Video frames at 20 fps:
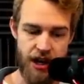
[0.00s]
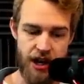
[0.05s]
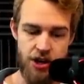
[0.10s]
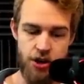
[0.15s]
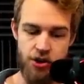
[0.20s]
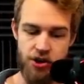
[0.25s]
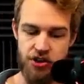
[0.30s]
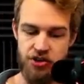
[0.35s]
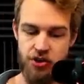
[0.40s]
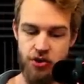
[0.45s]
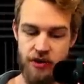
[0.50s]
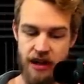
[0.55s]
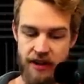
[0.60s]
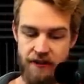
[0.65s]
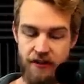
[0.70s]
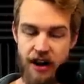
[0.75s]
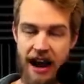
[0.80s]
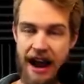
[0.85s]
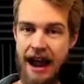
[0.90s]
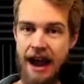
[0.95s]
you could do that
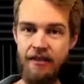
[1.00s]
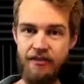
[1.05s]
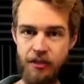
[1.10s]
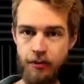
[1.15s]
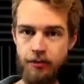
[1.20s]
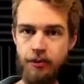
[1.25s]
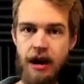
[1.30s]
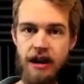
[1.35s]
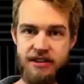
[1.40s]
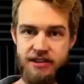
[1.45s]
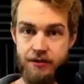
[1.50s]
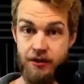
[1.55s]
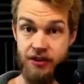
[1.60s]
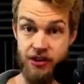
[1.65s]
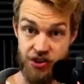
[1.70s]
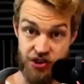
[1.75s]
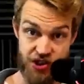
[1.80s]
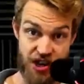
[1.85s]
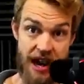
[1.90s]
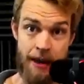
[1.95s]
for half the price for the
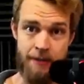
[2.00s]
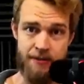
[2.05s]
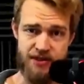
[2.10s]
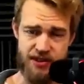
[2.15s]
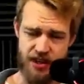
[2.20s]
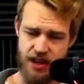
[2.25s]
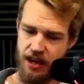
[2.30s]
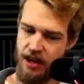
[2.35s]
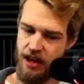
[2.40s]
gems.